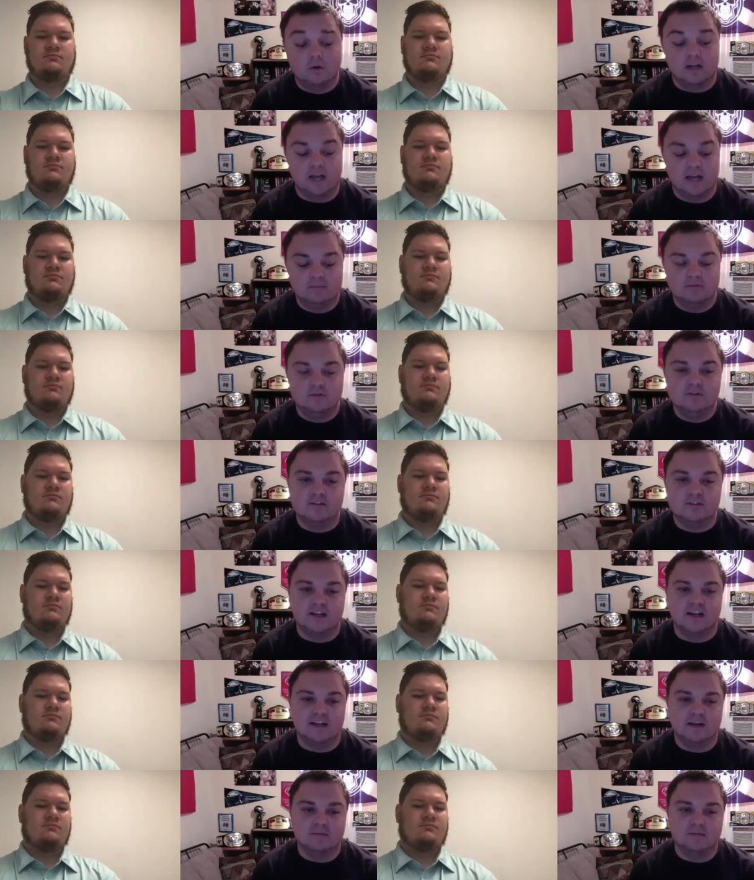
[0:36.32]
Speaker 1: Admirals
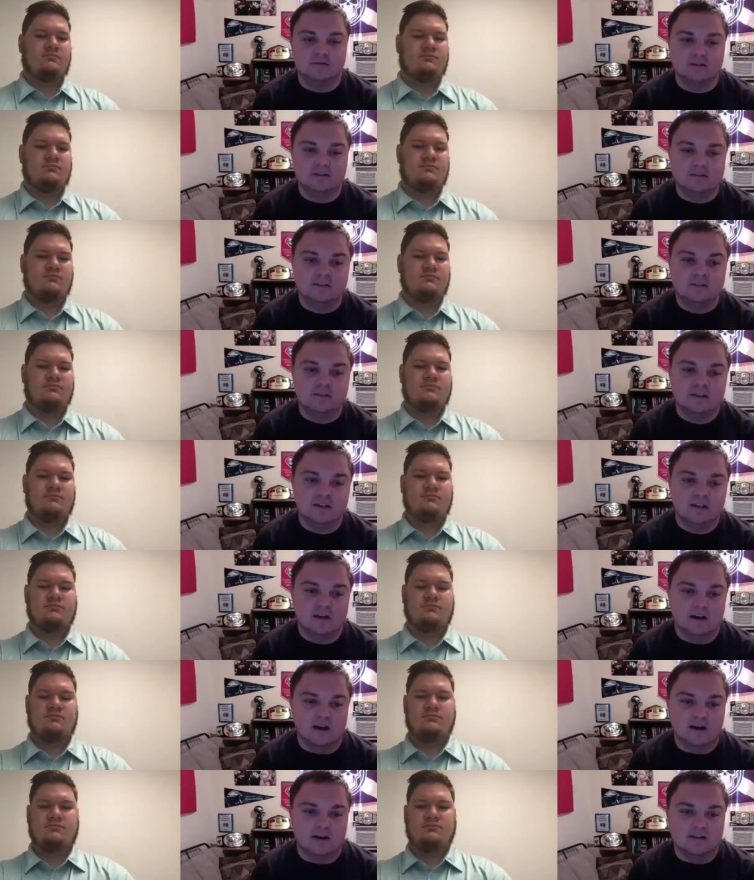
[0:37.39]
and Embry Riddle.
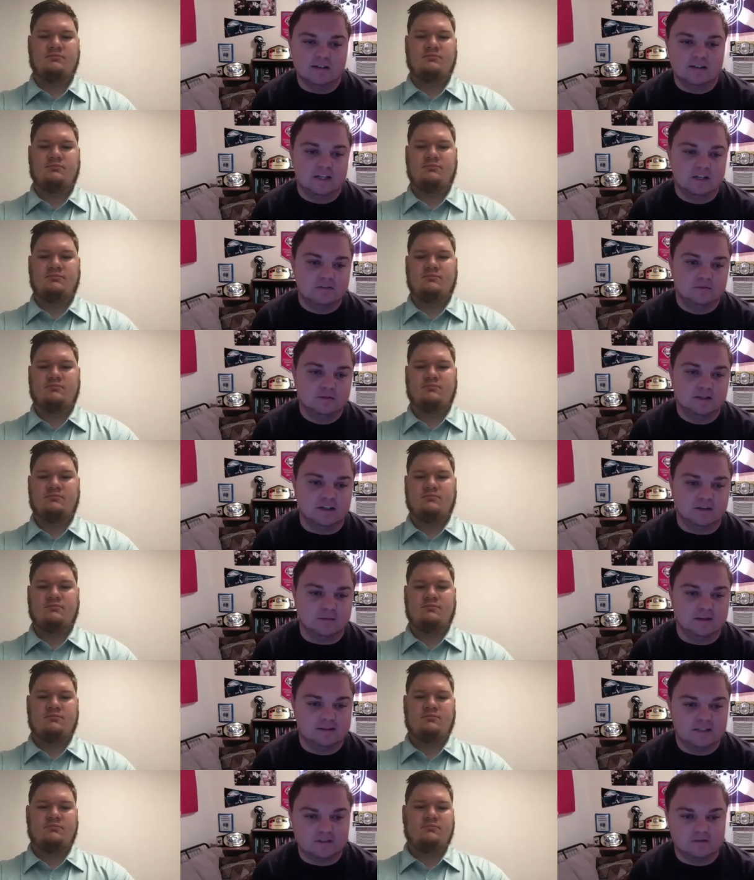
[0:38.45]
Uh, Nick, thanks for being here,
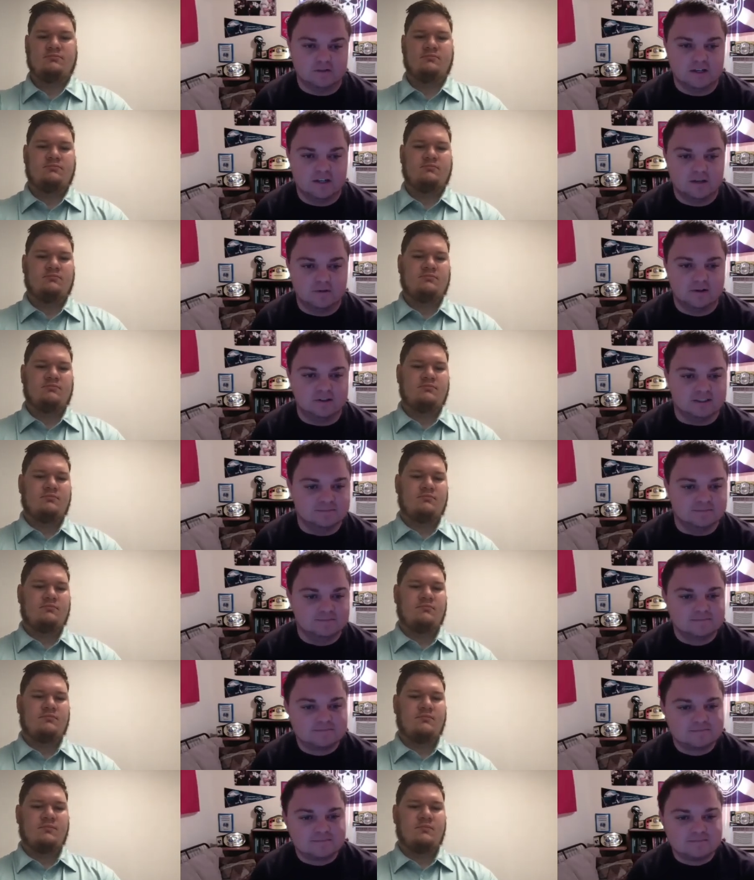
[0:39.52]
man. Thanks for getting up early.
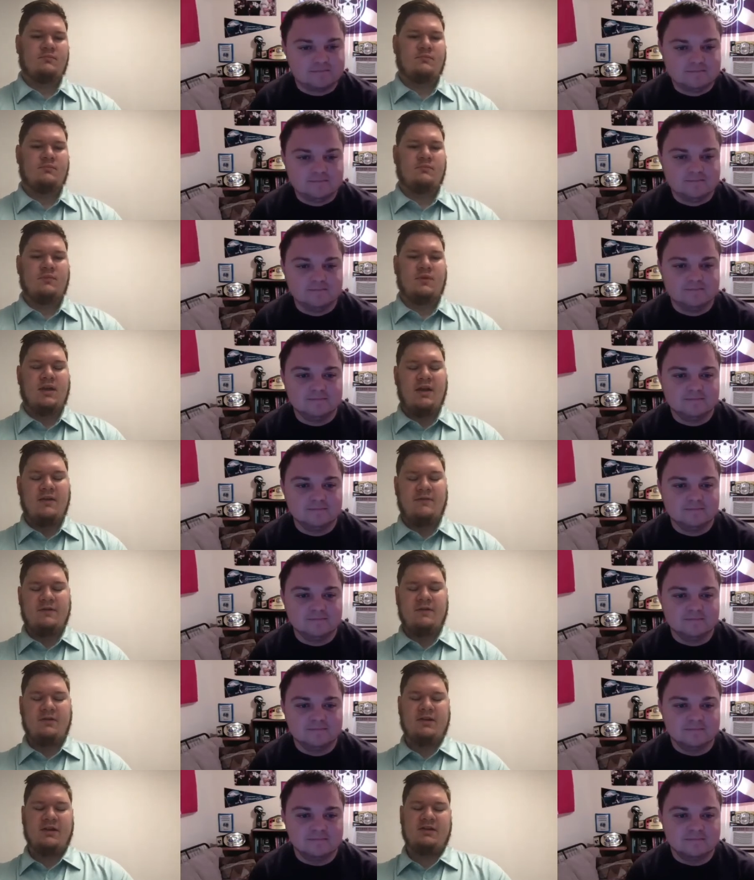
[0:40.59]
Yeah, Phil,
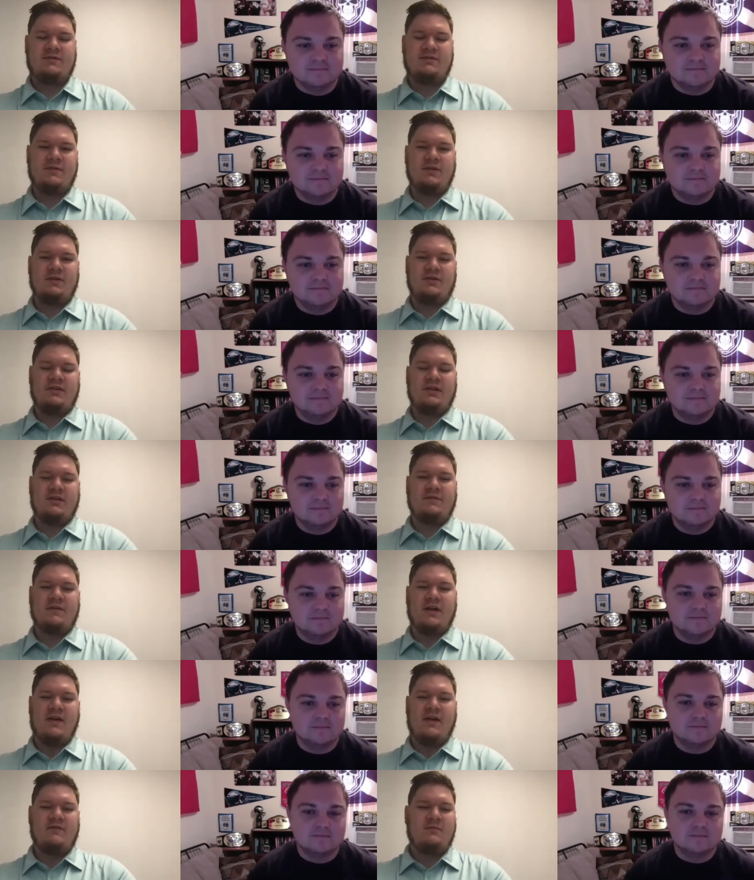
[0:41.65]
thanks for thanks
Speaker 2: for
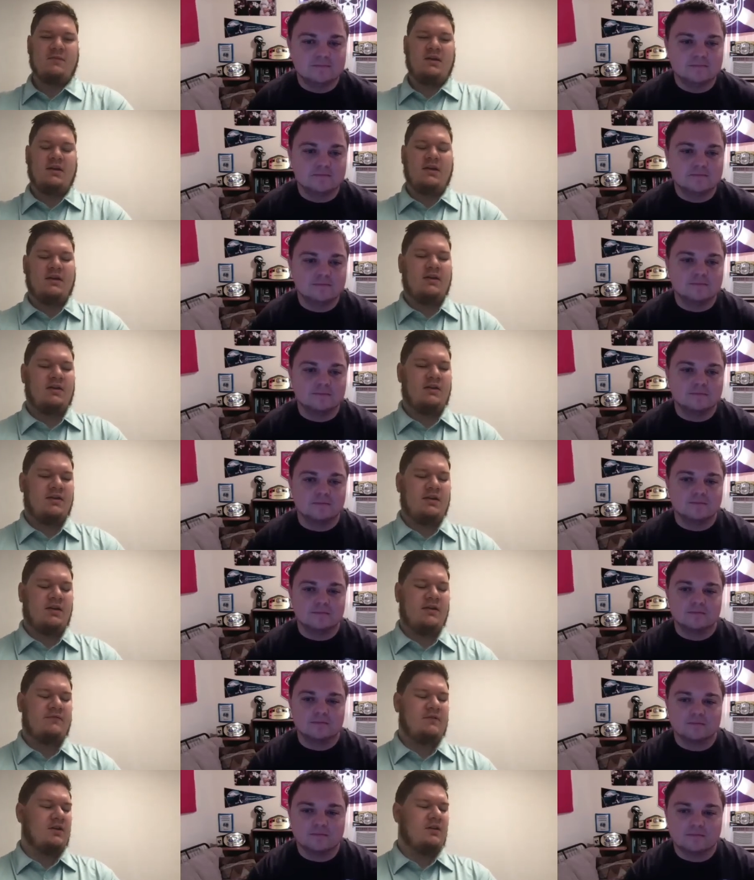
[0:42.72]
having me. I uh,
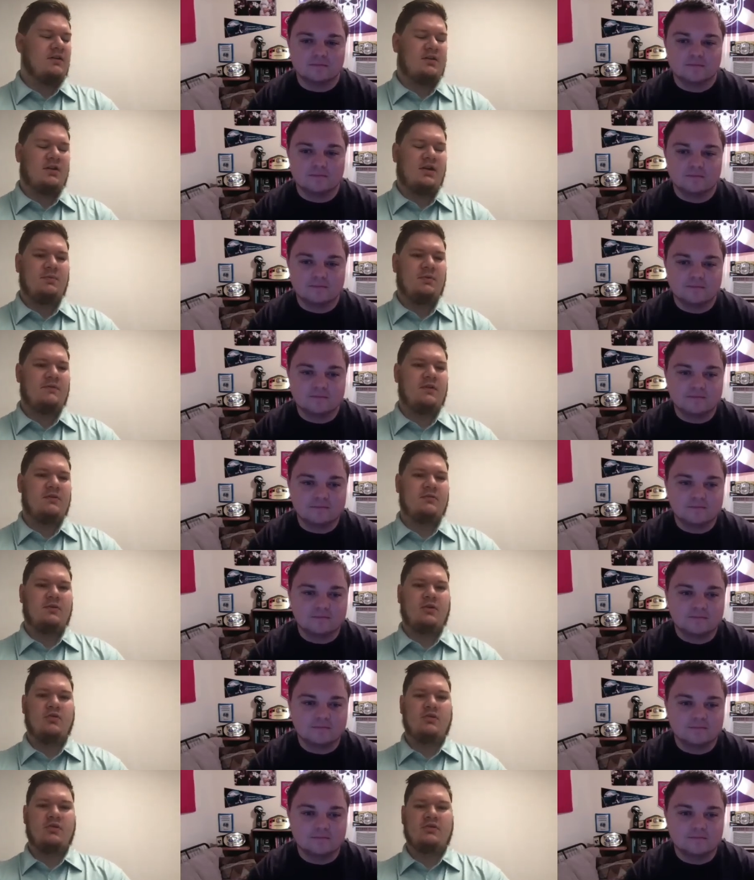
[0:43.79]
I've done a couple of other
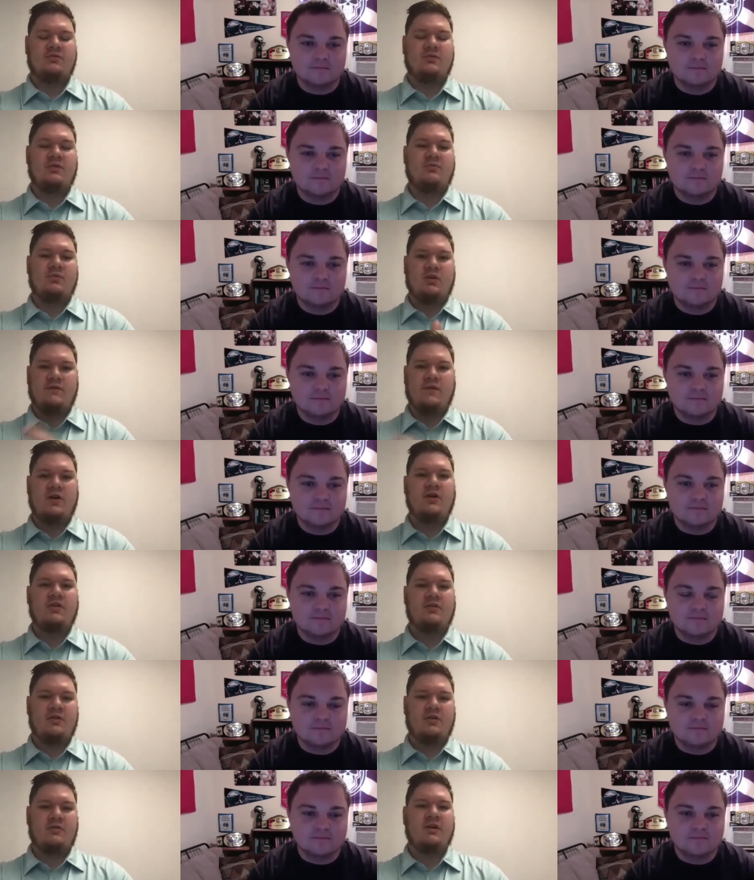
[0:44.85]
recordings with one of our
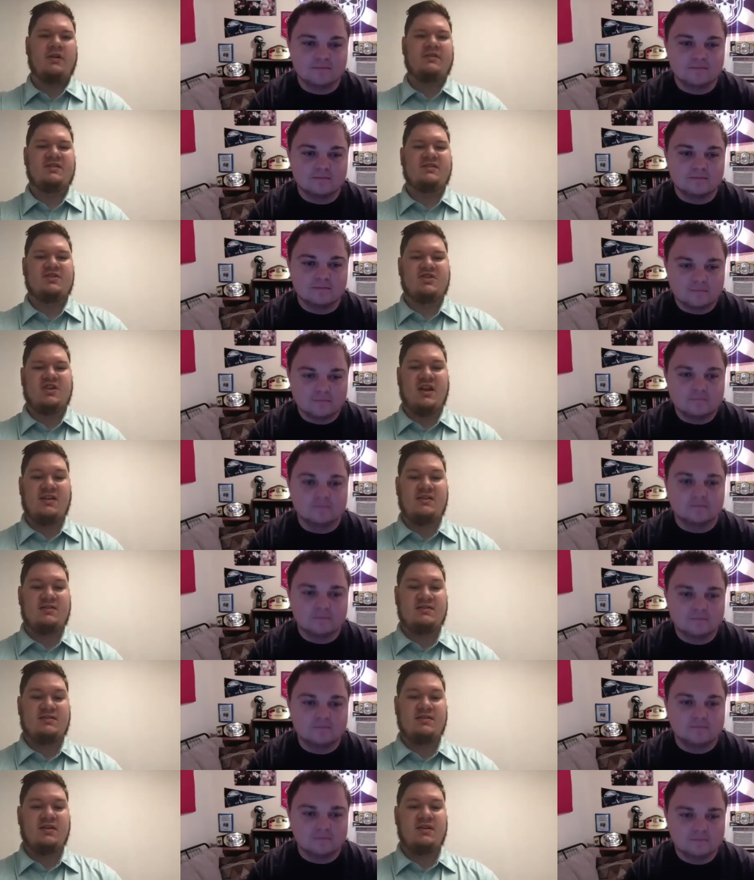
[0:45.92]
other acquaintances, Chance.
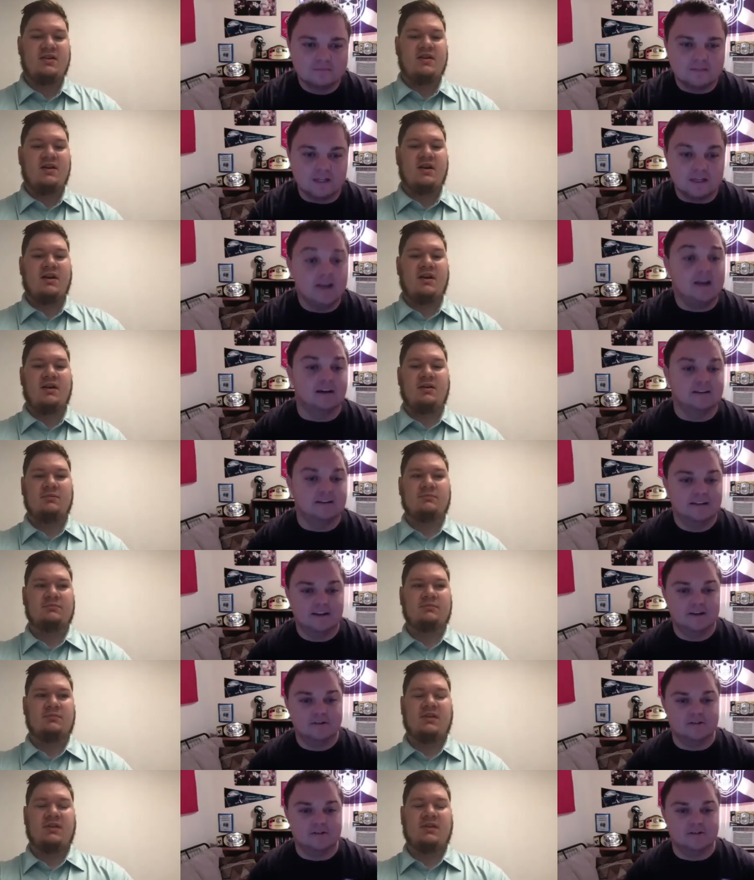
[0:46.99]
Um, yeah, yeah, no